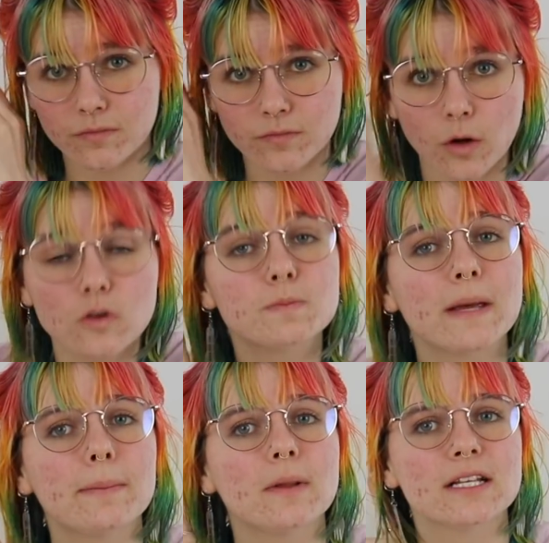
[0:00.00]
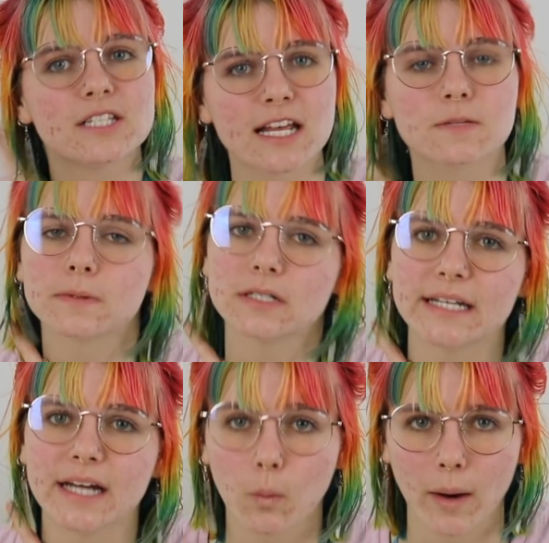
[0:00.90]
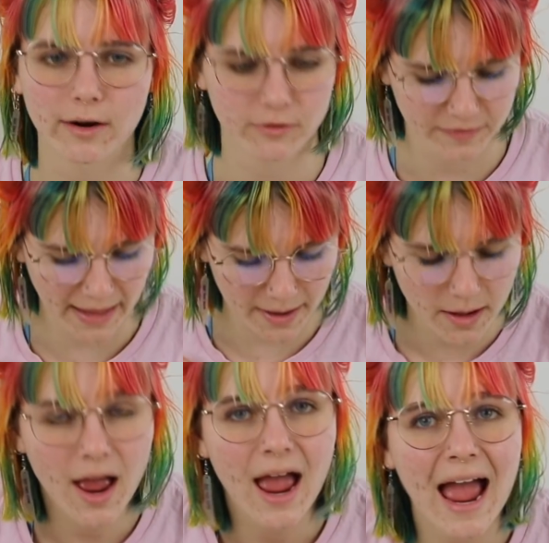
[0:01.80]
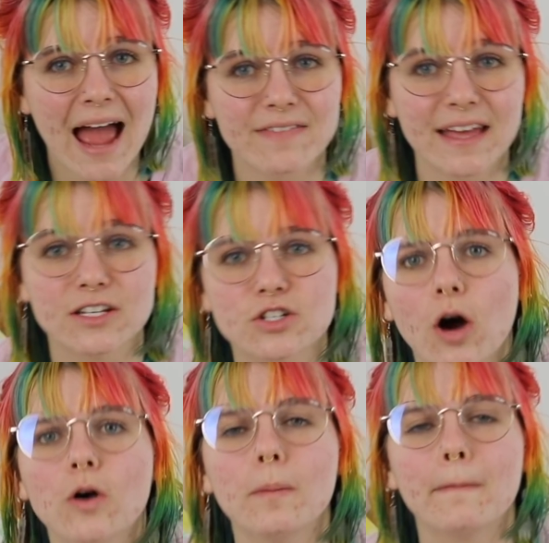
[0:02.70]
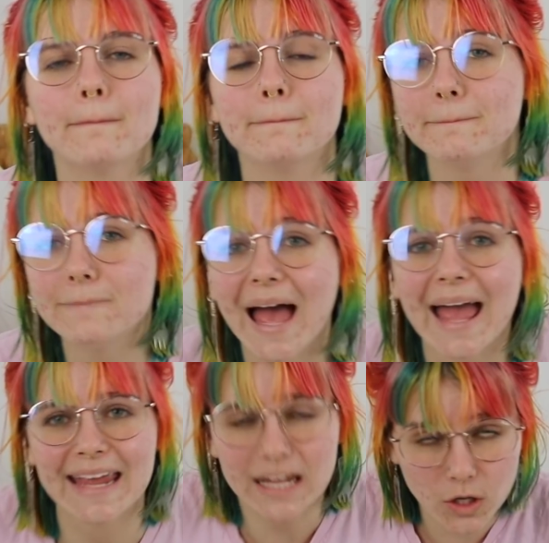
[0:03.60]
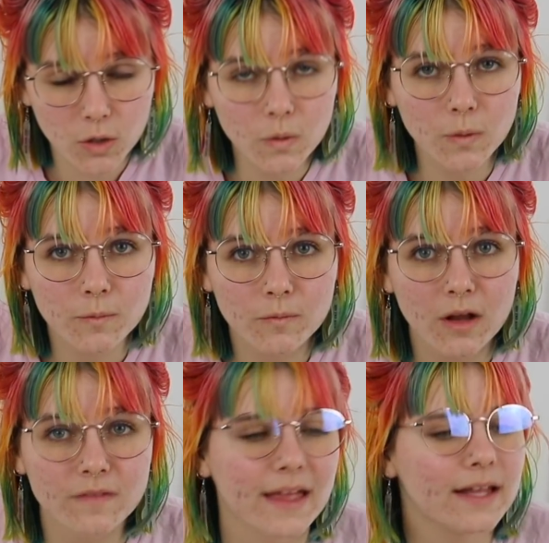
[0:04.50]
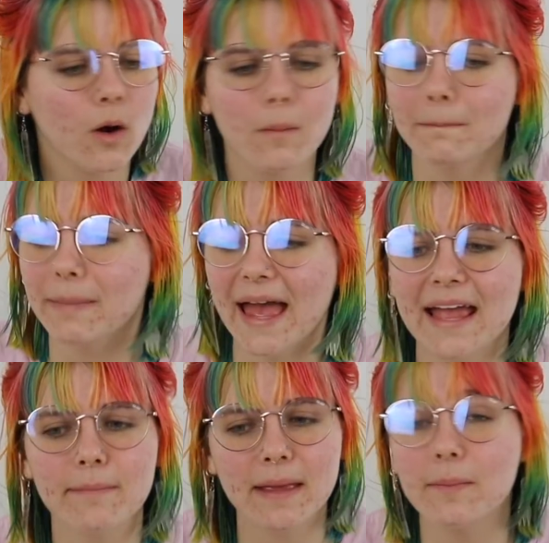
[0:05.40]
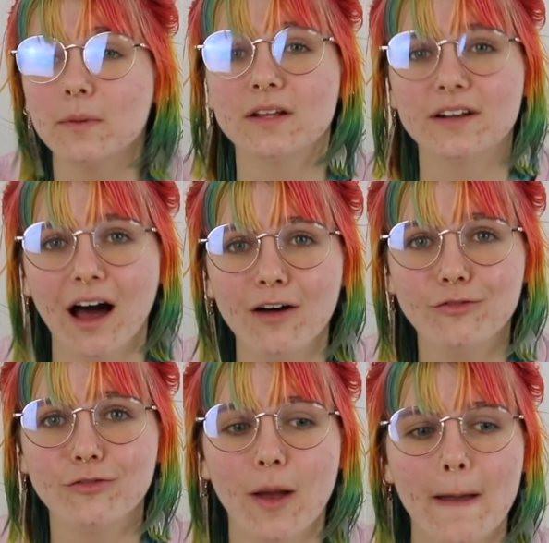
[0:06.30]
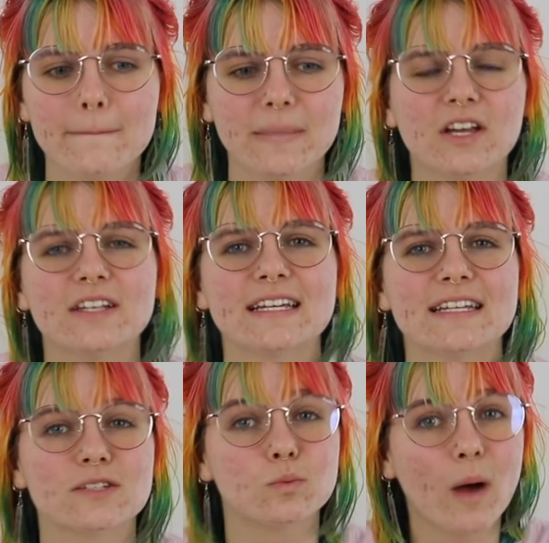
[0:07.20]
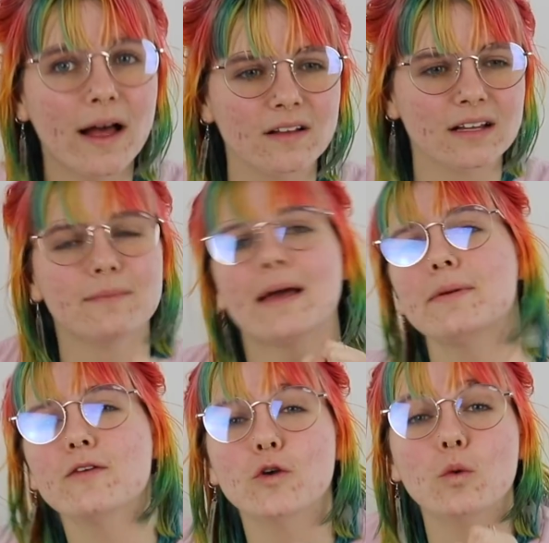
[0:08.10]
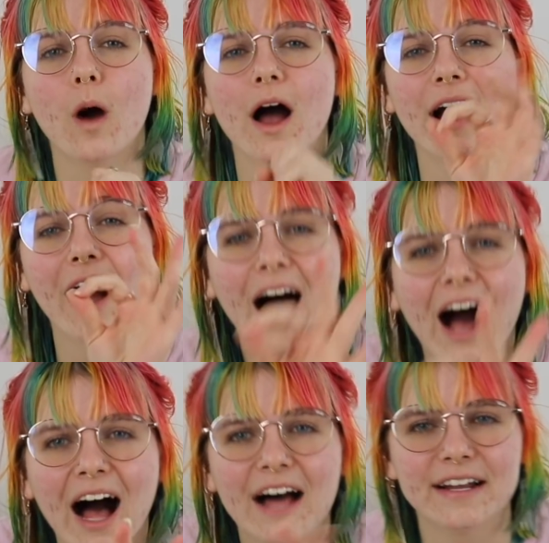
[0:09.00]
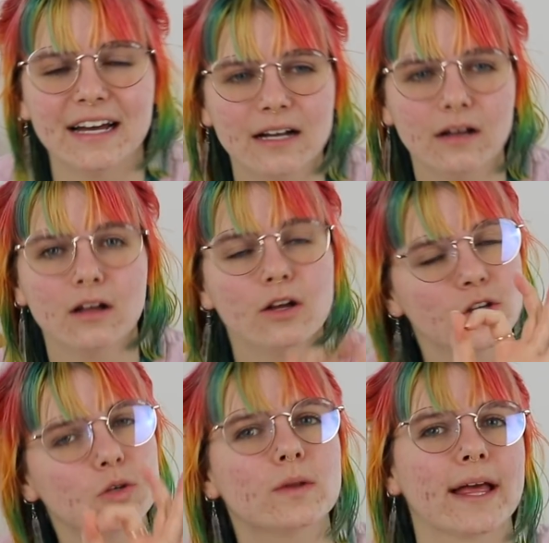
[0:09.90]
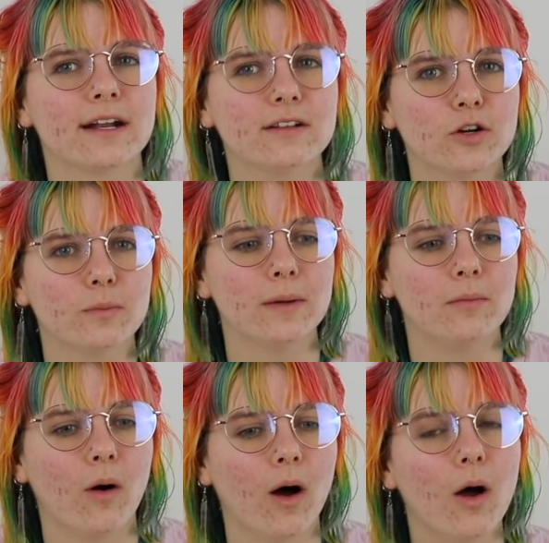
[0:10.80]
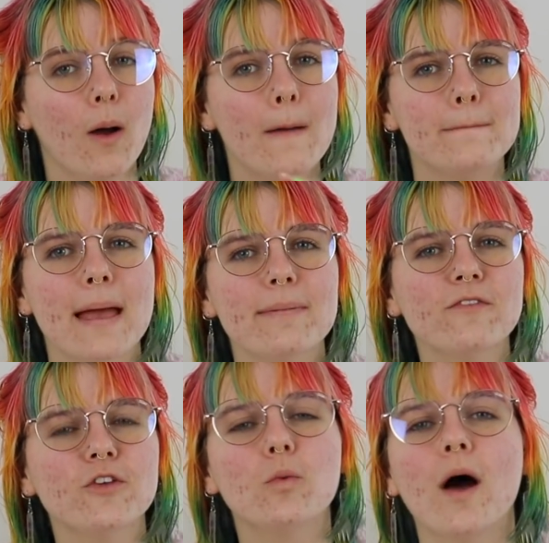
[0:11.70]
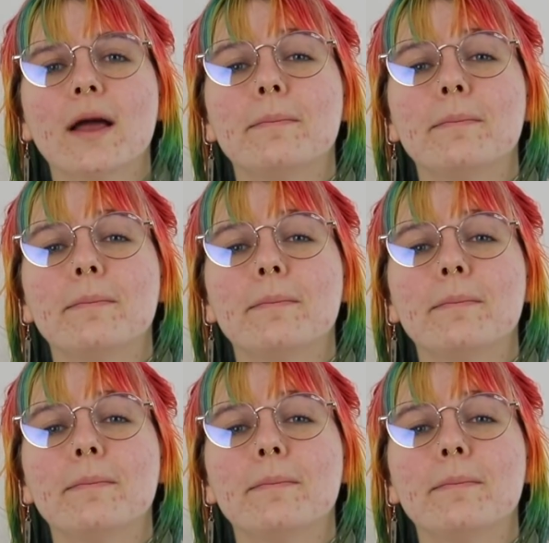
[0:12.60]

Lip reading: those people are desperately aware of that. And they don't pay you. They don't pay people enough because it's, well, maybe if you work harder, you'll get a little bit more. Maybe if you work a